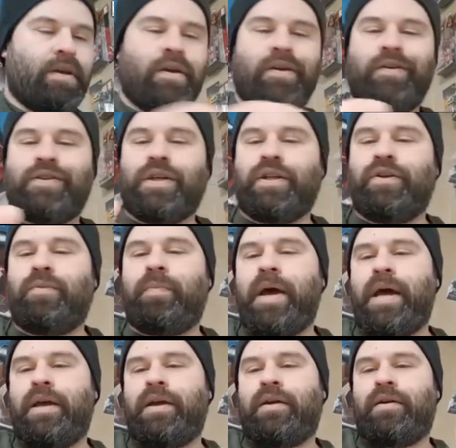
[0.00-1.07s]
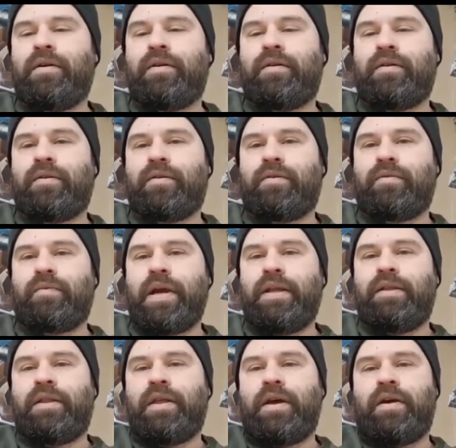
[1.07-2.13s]
It's a little peg
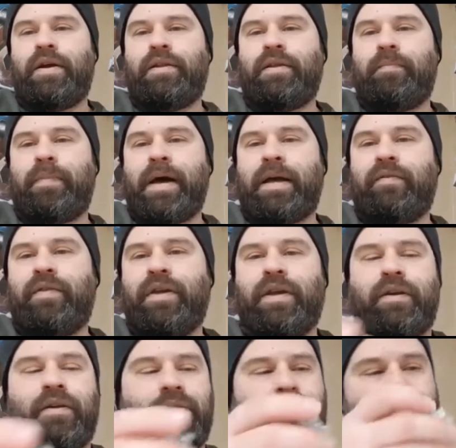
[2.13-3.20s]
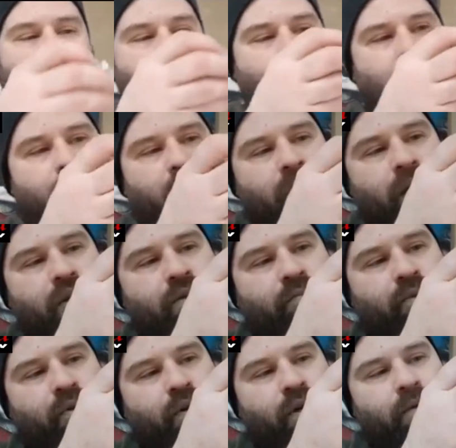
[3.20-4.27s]
right there at the back of the
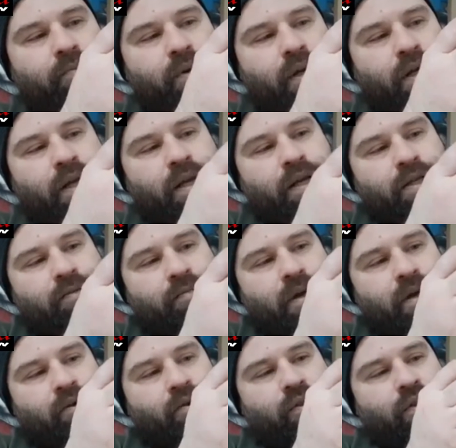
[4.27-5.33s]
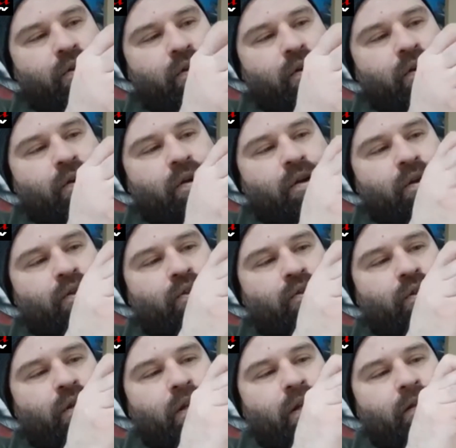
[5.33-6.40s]
combination port. You can put it in his mouth. So
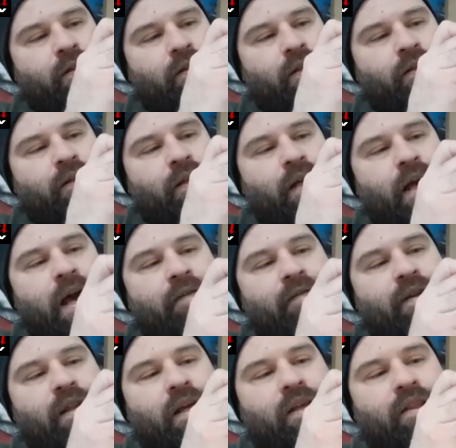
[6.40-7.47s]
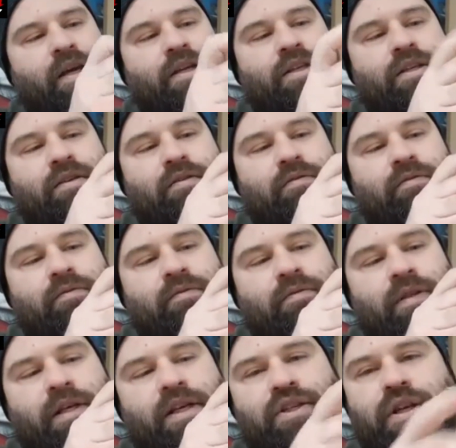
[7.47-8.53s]
you can literally have it like this,
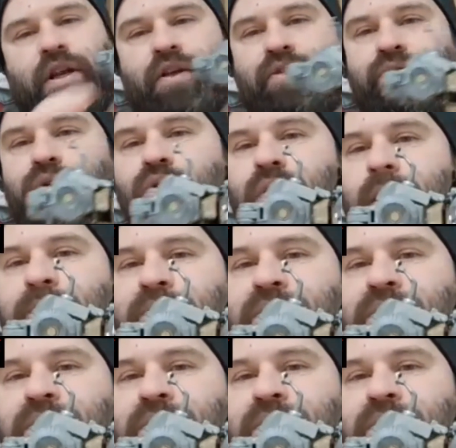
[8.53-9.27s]
like he's going to throw up